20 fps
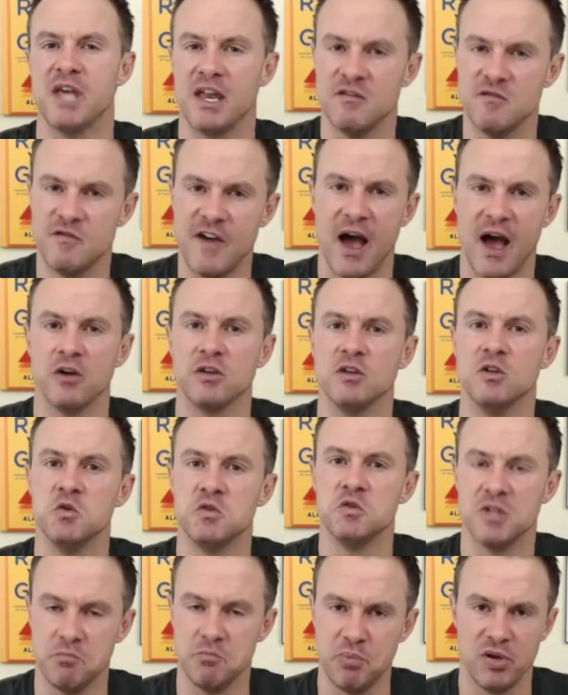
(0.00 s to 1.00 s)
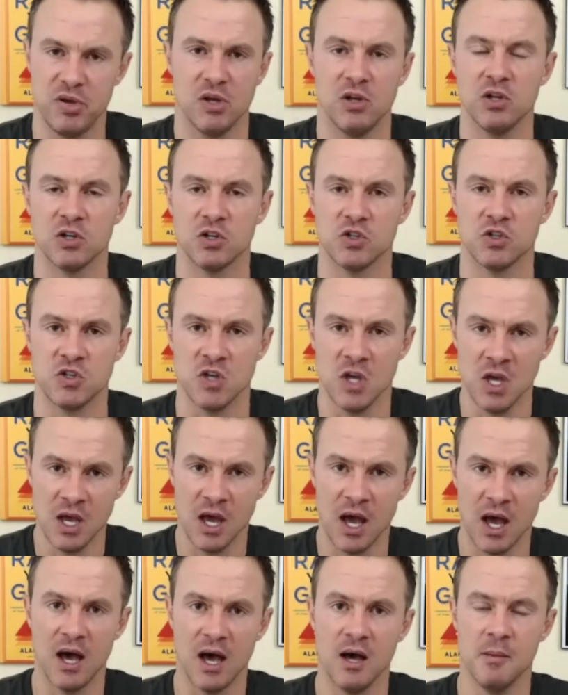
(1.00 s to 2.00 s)
values and pillars
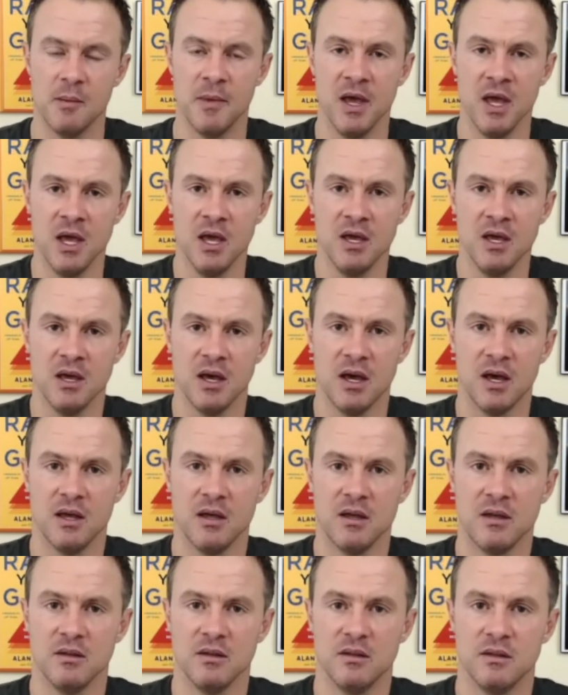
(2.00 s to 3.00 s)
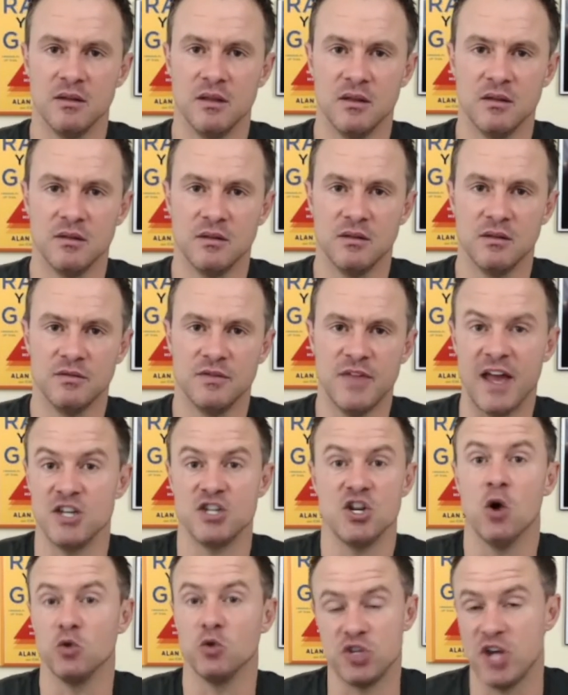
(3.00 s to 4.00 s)
um, uh, that
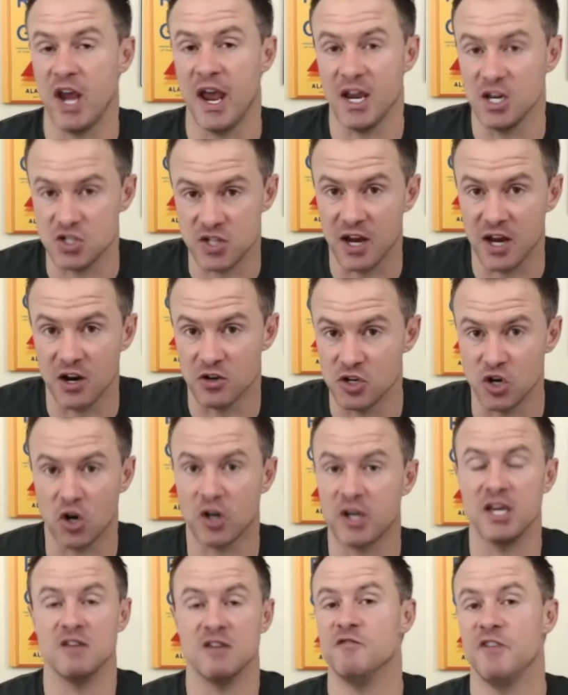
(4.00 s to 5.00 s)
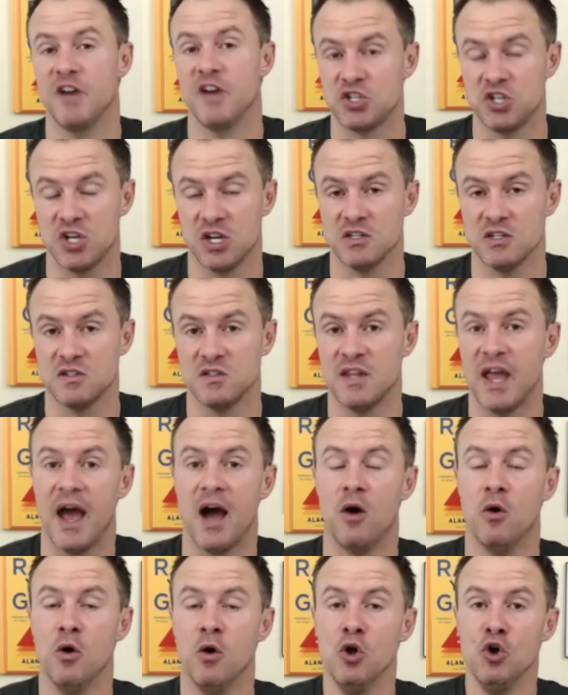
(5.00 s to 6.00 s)
don't change. They are your convictions.
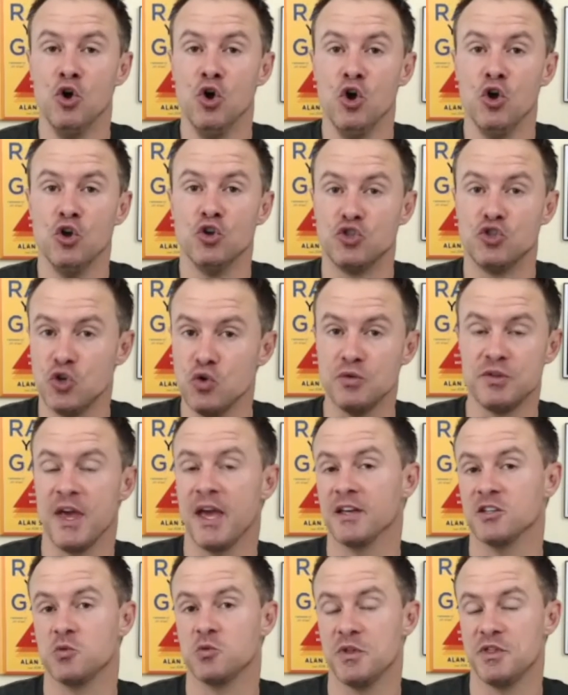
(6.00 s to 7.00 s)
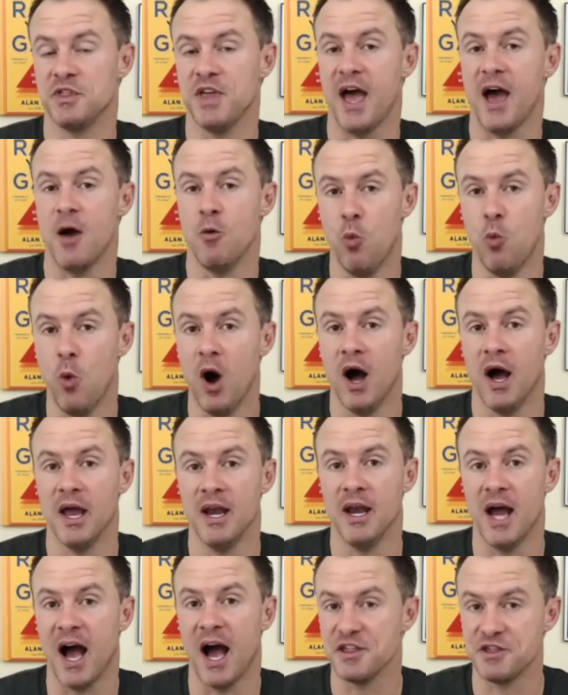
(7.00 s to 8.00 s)
Now, two things with that.
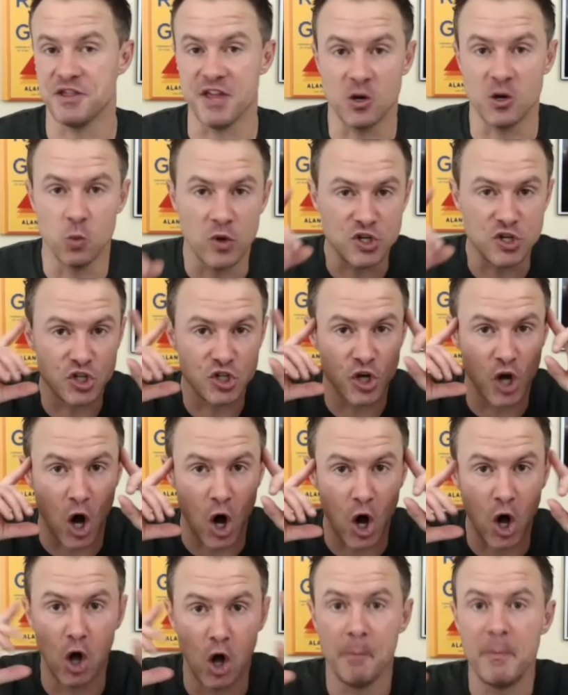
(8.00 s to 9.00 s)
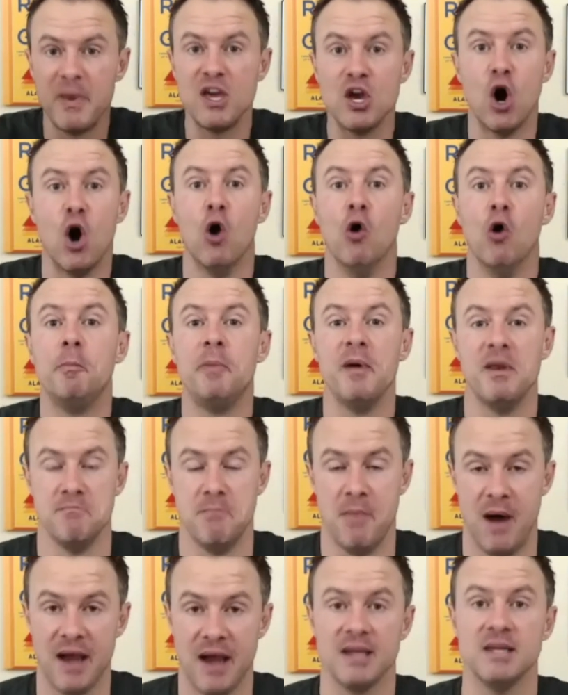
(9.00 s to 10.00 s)
One, I think we should all be open
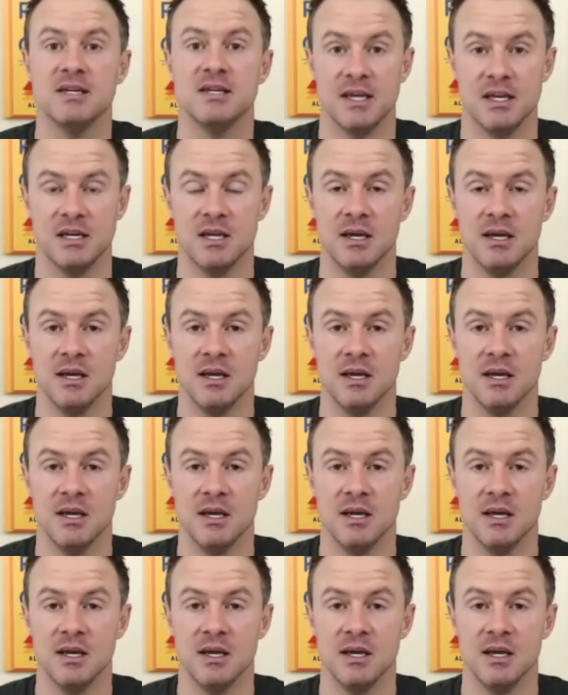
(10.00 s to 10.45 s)
minded